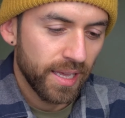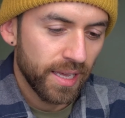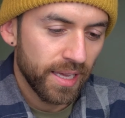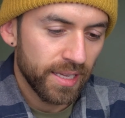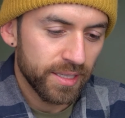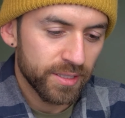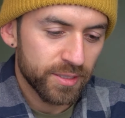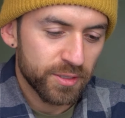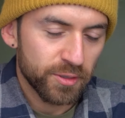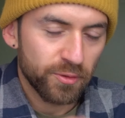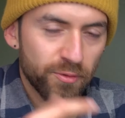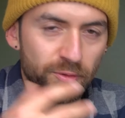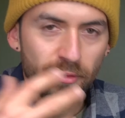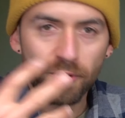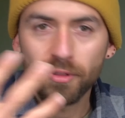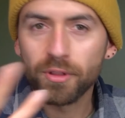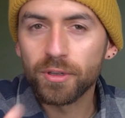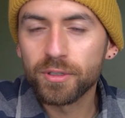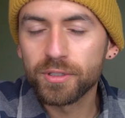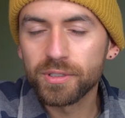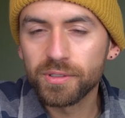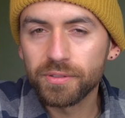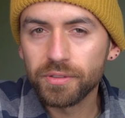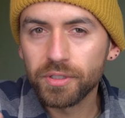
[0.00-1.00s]
And so for
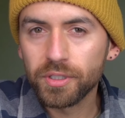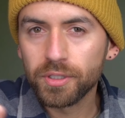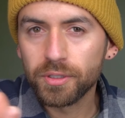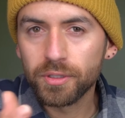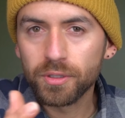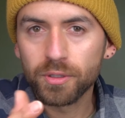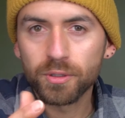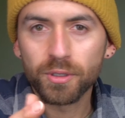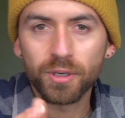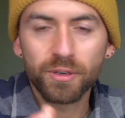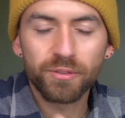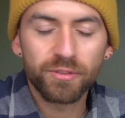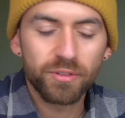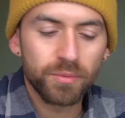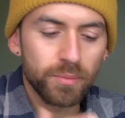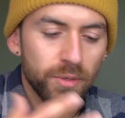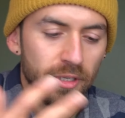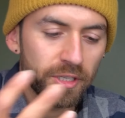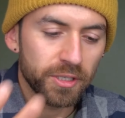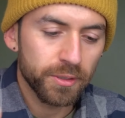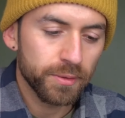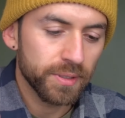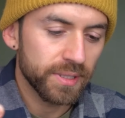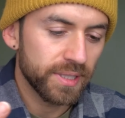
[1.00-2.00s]
those of you who aren't
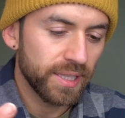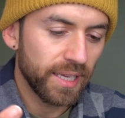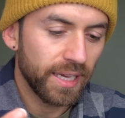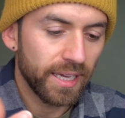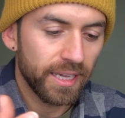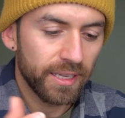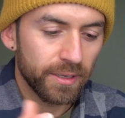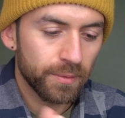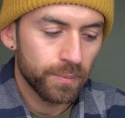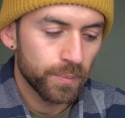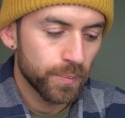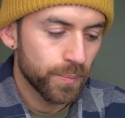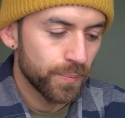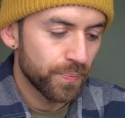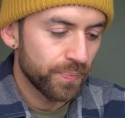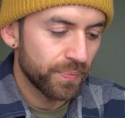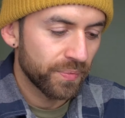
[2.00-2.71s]
familiar with that,